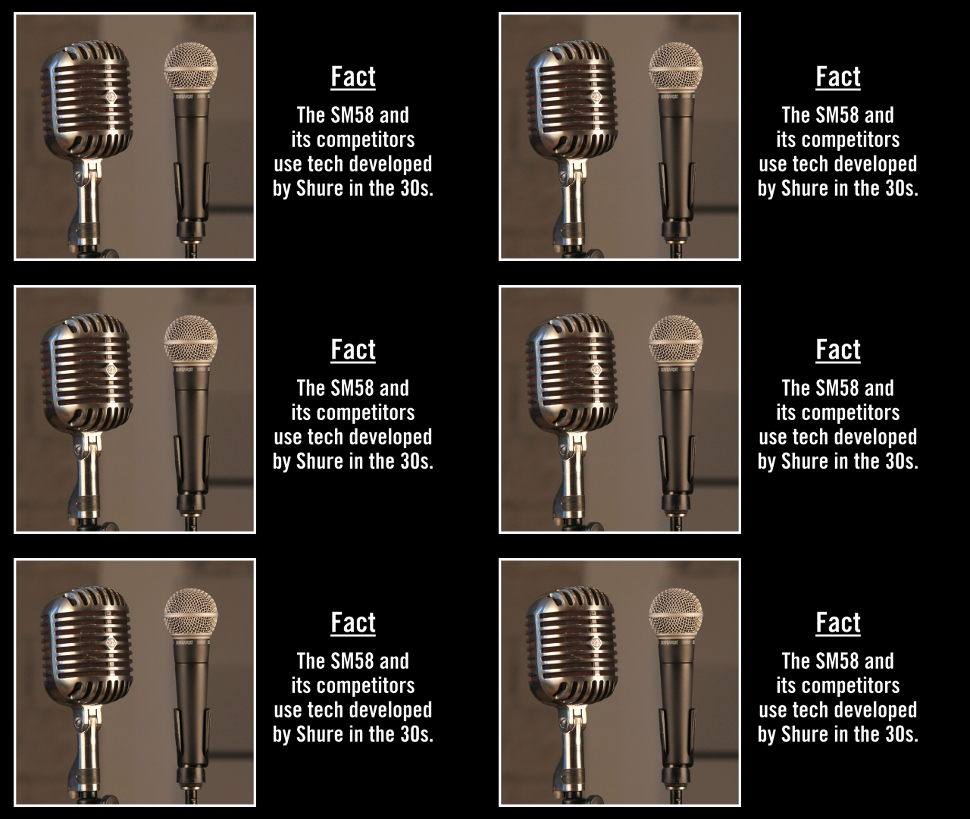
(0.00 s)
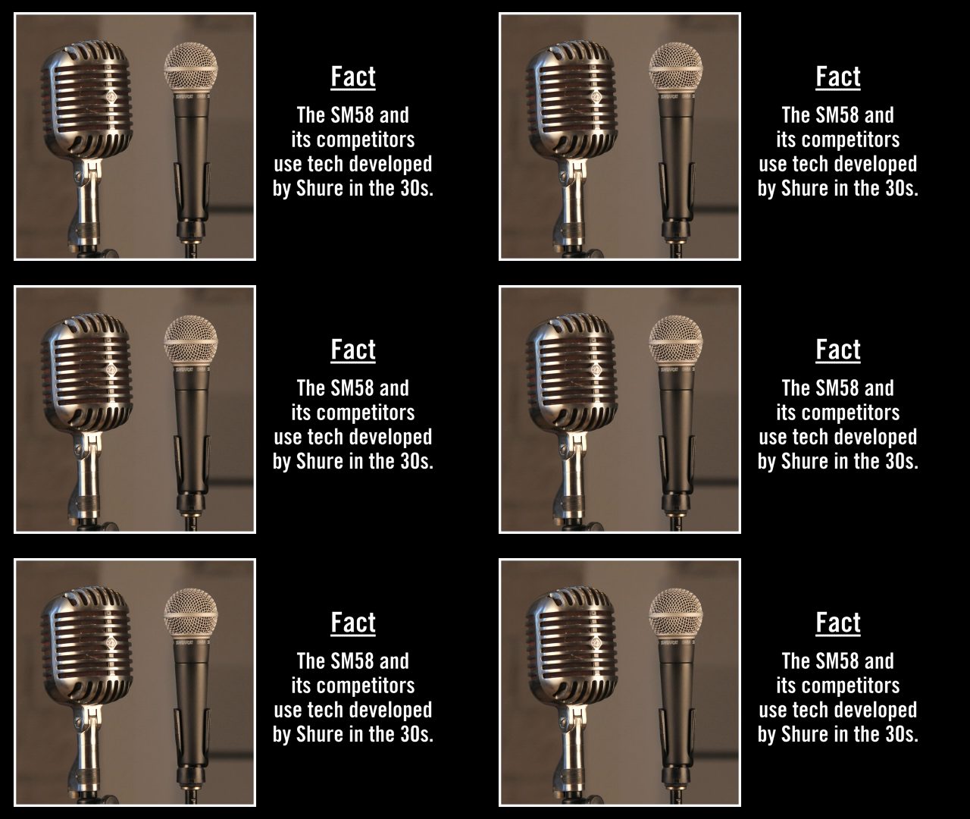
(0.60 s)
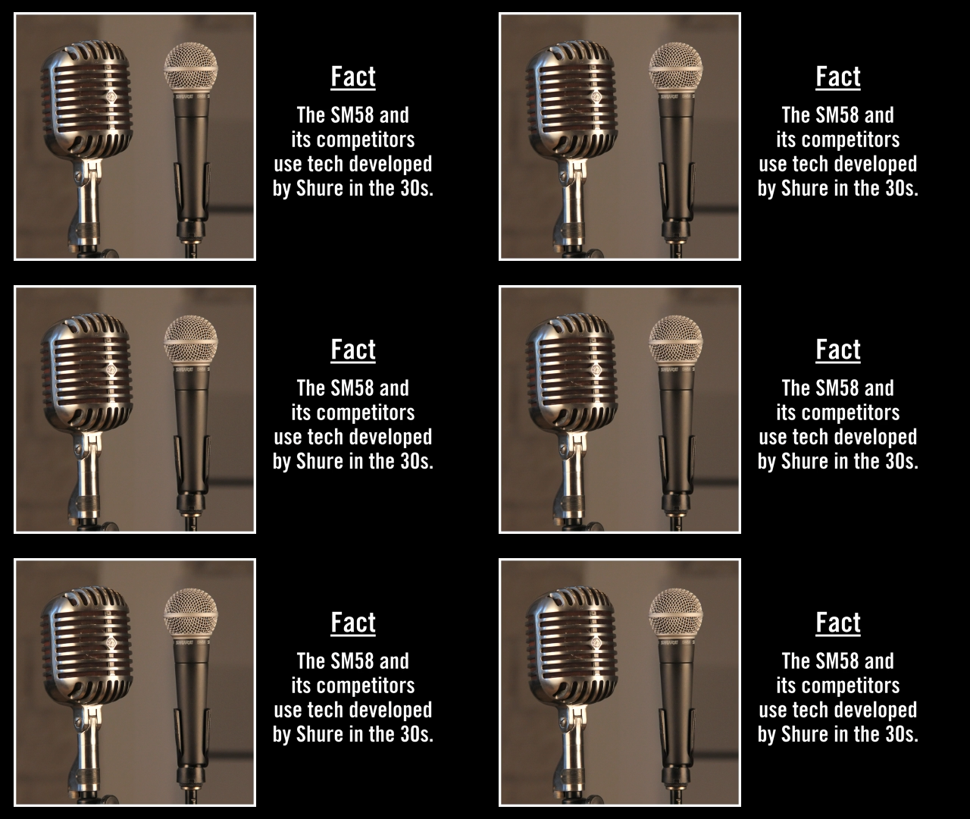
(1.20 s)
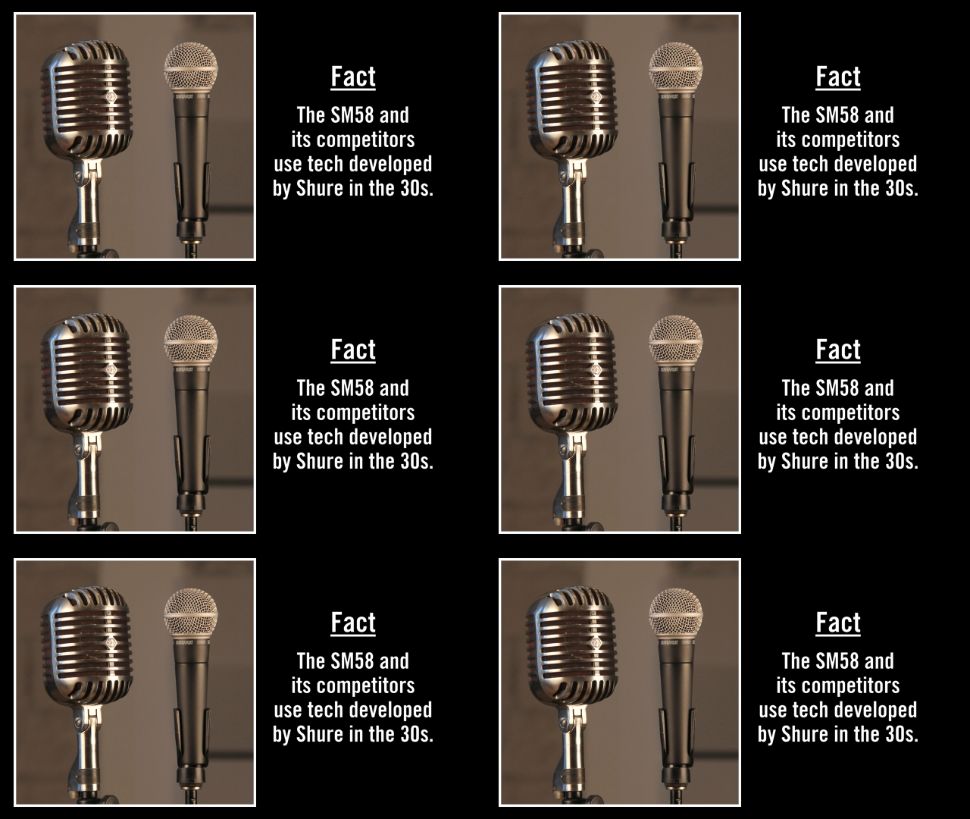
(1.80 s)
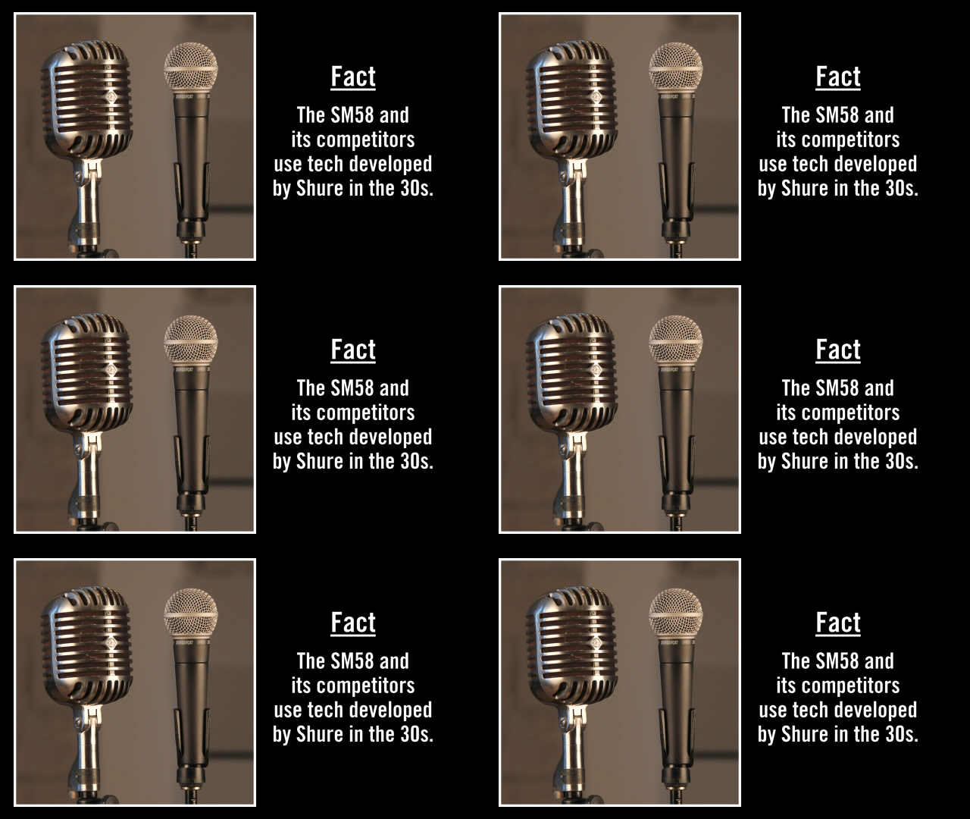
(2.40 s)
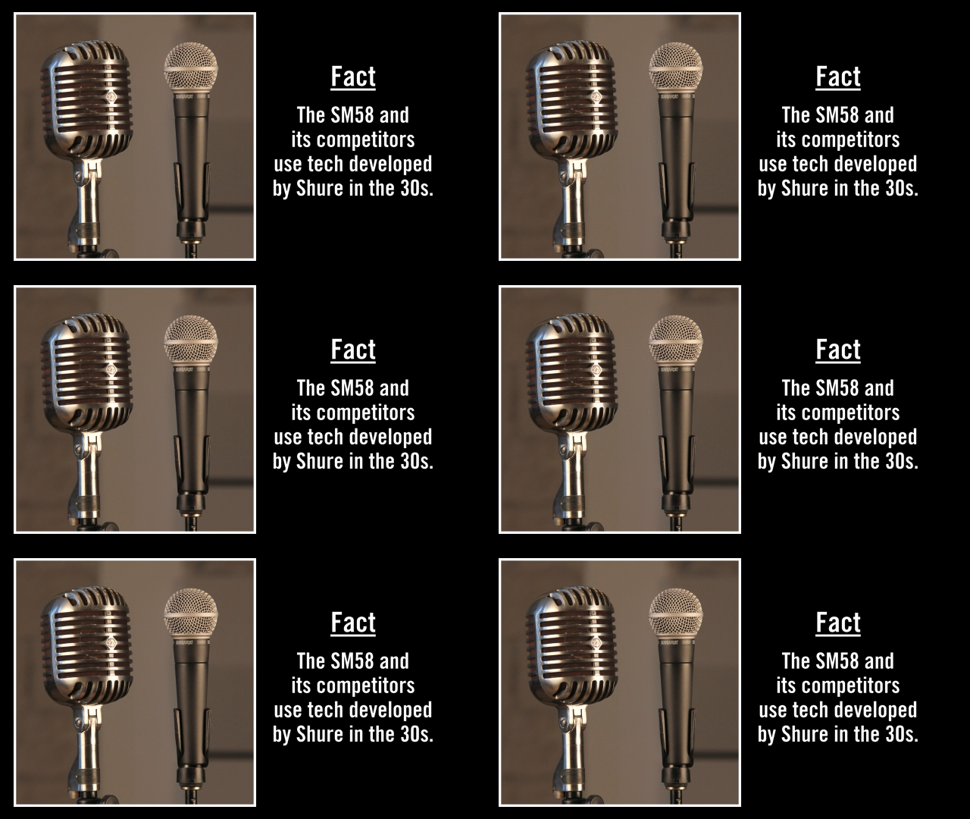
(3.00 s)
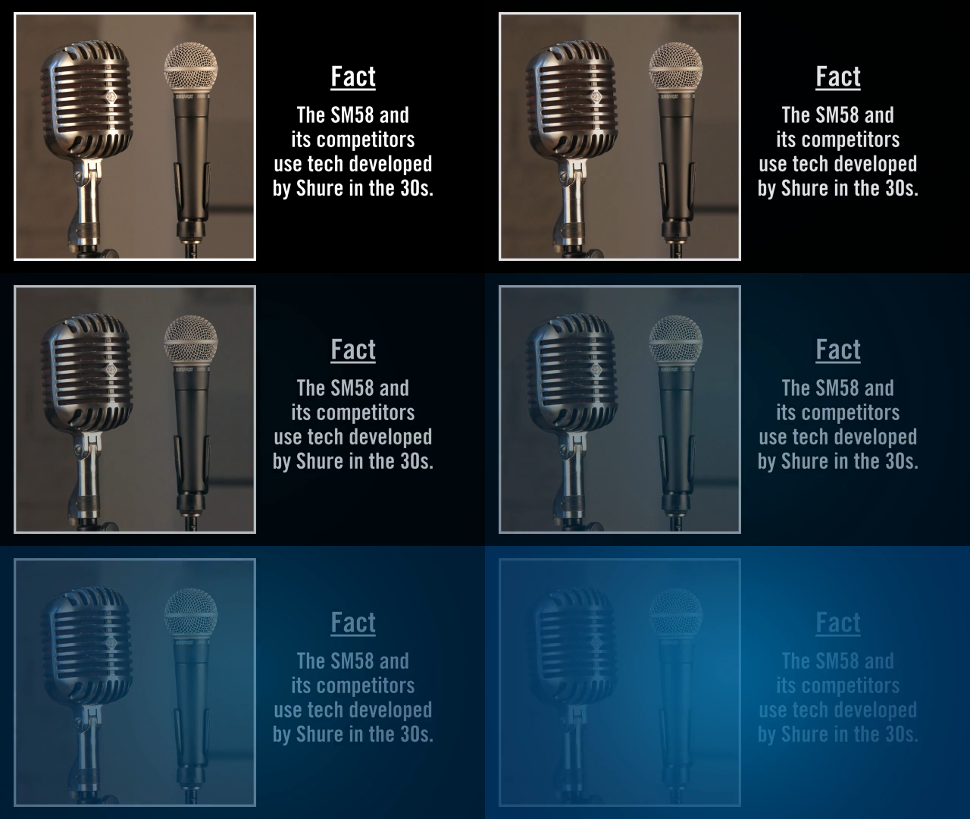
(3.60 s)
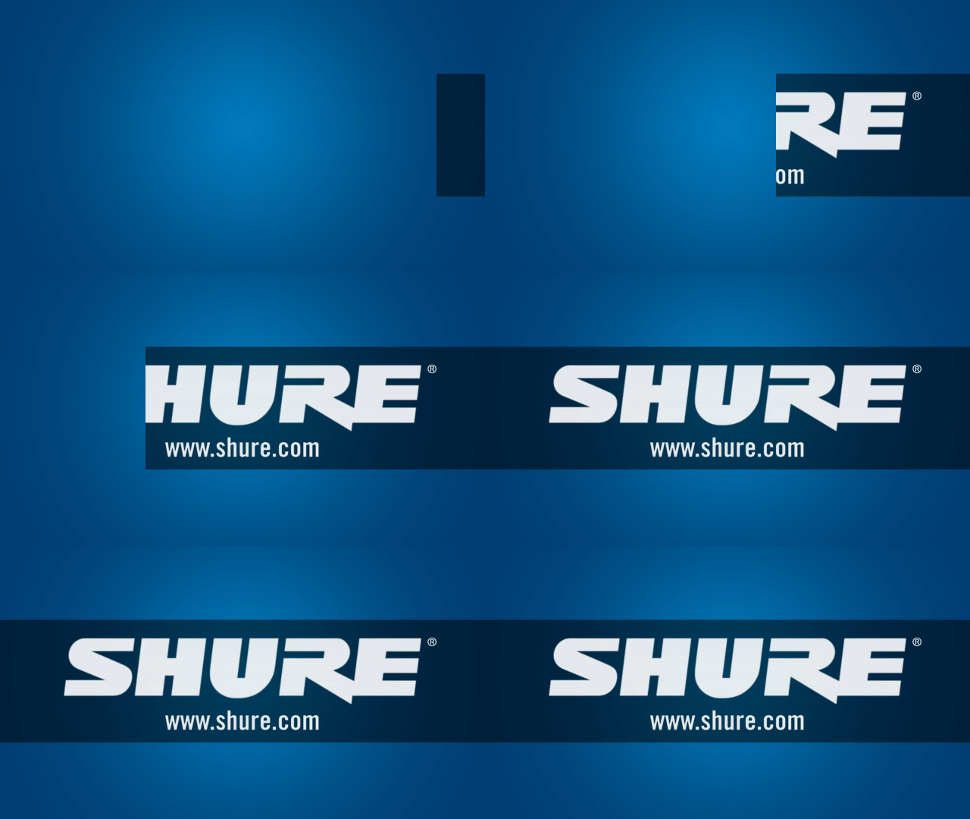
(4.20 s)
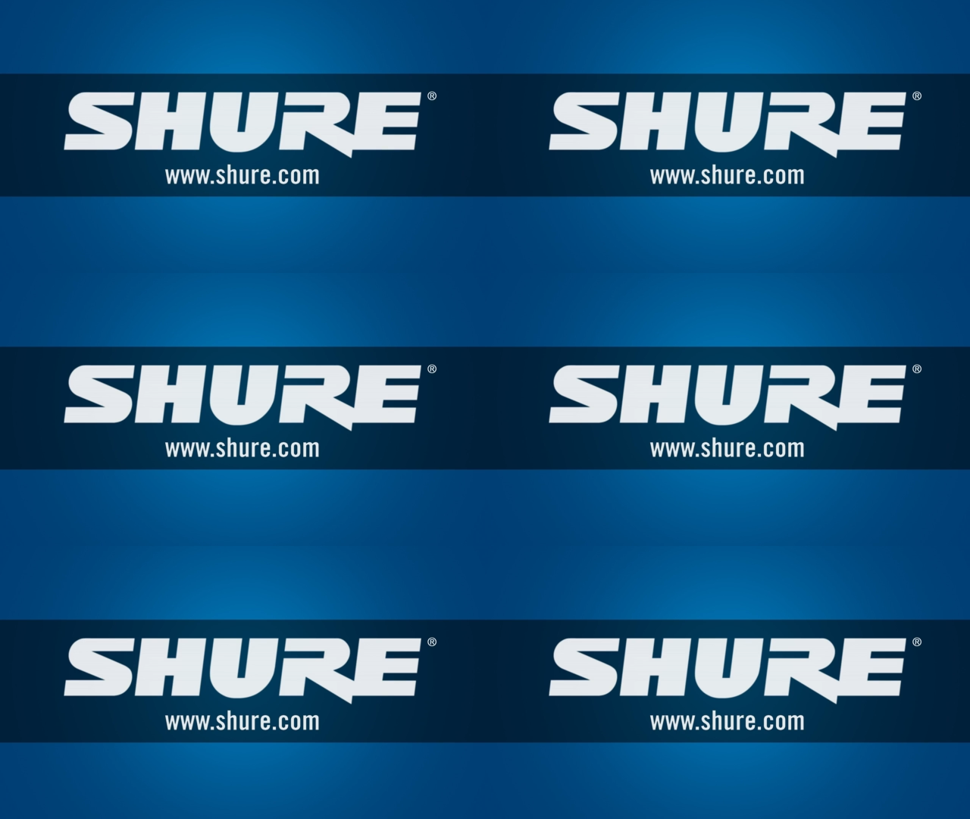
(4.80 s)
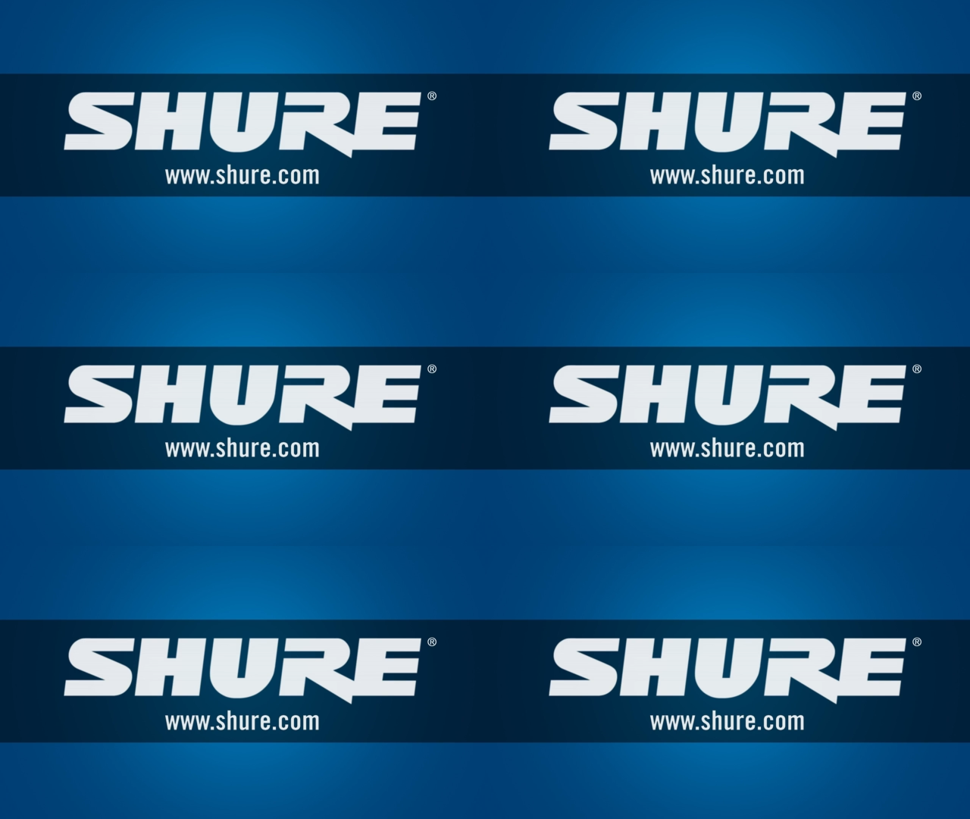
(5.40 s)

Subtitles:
No face is visible, so there are no lips to read.